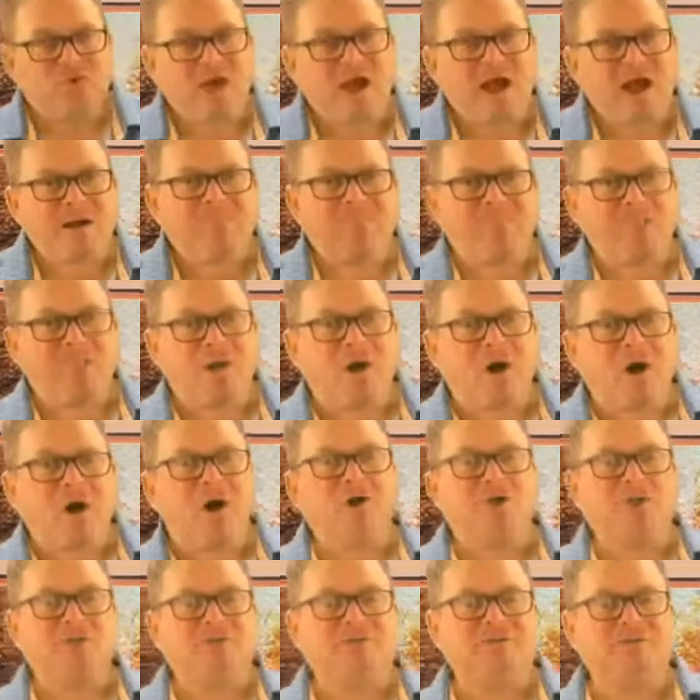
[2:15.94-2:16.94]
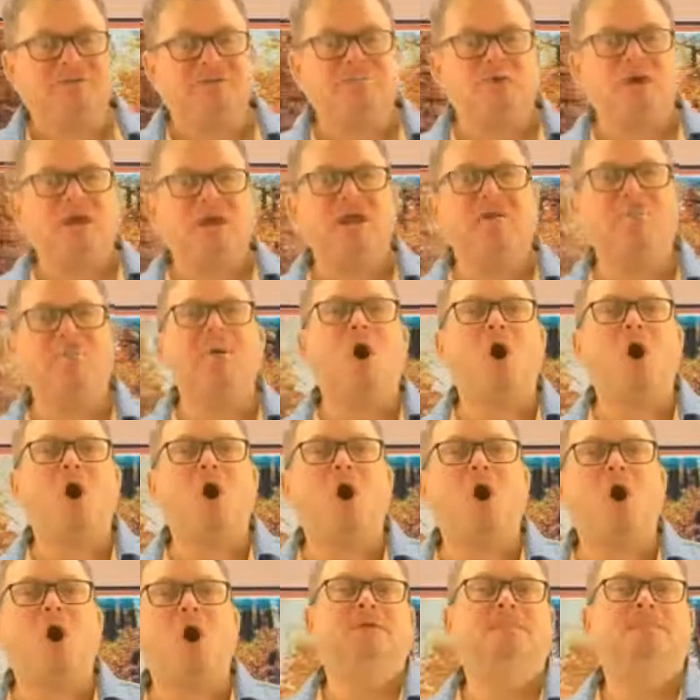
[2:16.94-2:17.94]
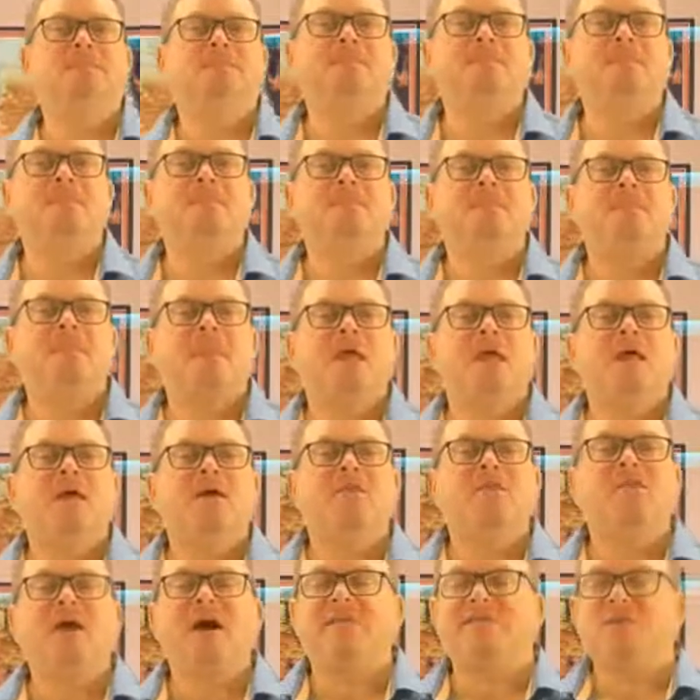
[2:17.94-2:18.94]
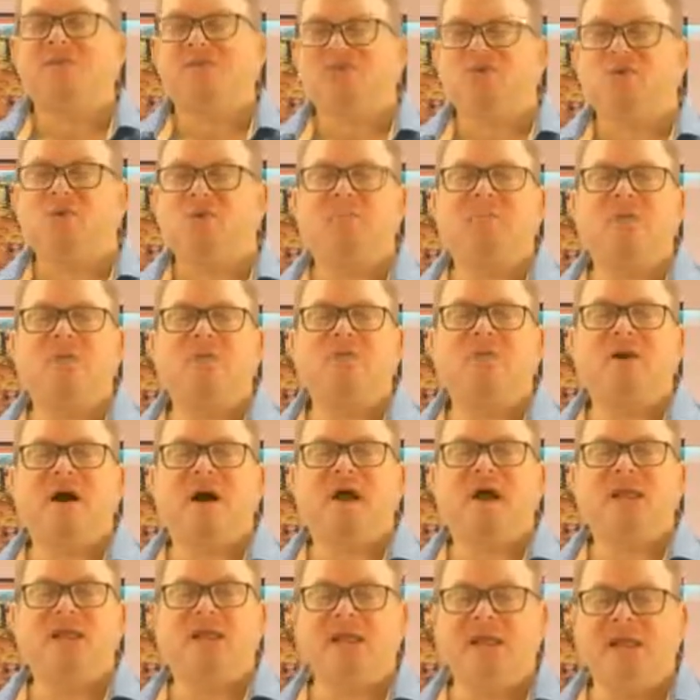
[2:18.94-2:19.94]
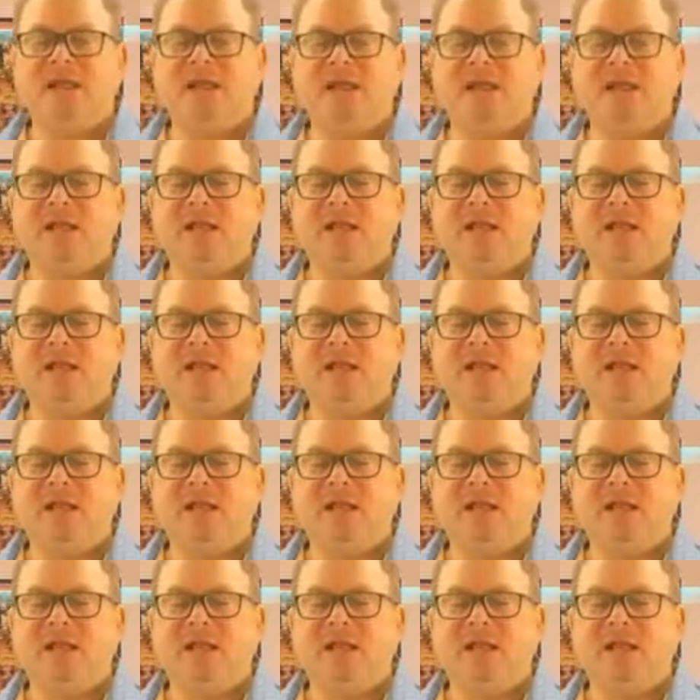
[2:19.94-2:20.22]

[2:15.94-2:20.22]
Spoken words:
the spray bottle that the store provided, and he had the